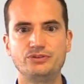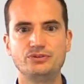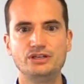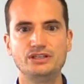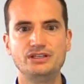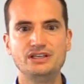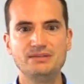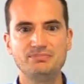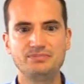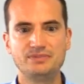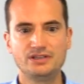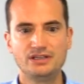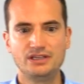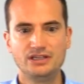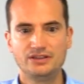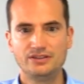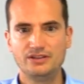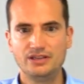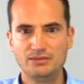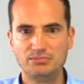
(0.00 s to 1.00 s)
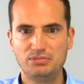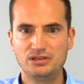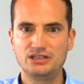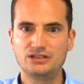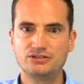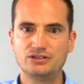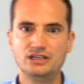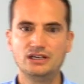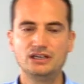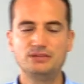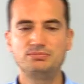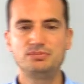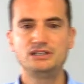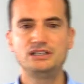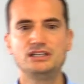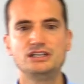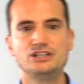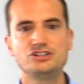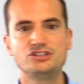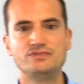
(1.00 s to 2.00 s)
adapt the
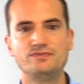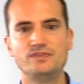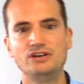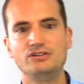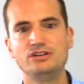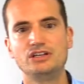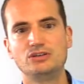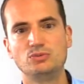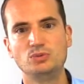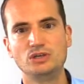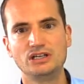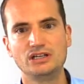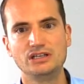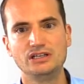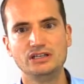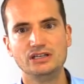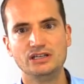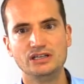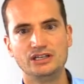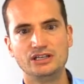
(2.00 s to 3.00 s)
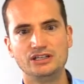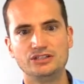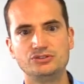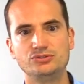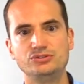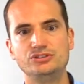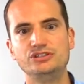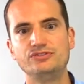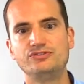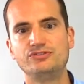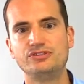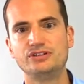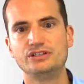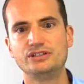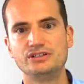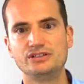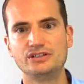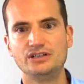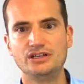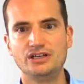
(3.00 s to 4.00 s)
application very quickly to
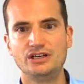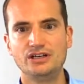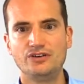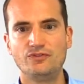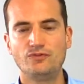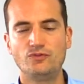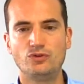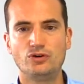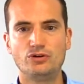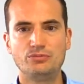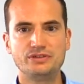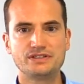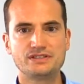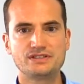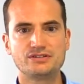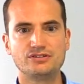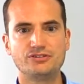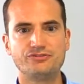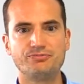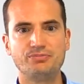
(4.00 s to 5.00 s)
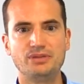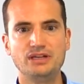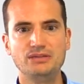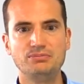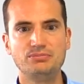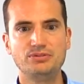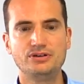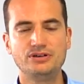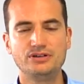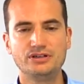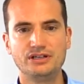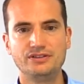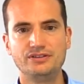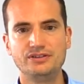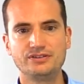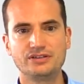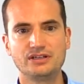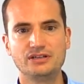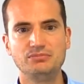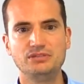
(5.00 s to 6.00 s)
different formats of paper, and
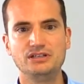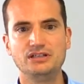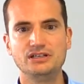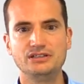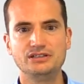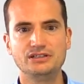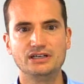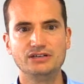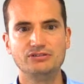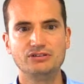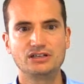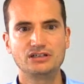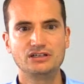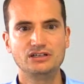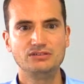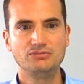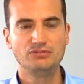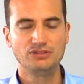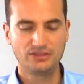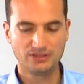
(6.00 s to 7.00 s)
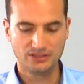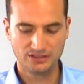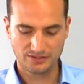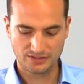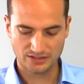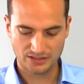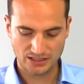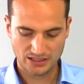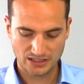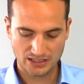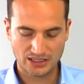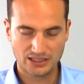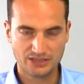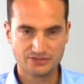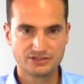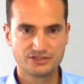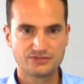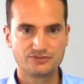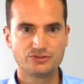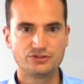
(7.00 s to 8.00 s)
this can be done directly with these
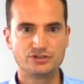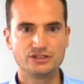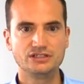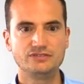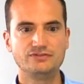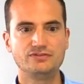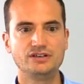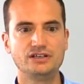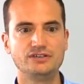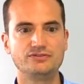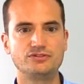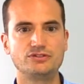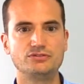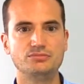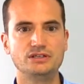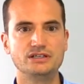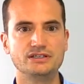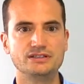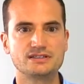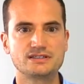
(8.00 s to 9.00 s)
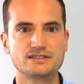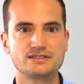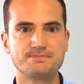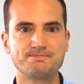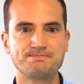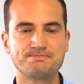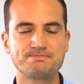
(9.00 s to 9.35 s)
RS485 commands.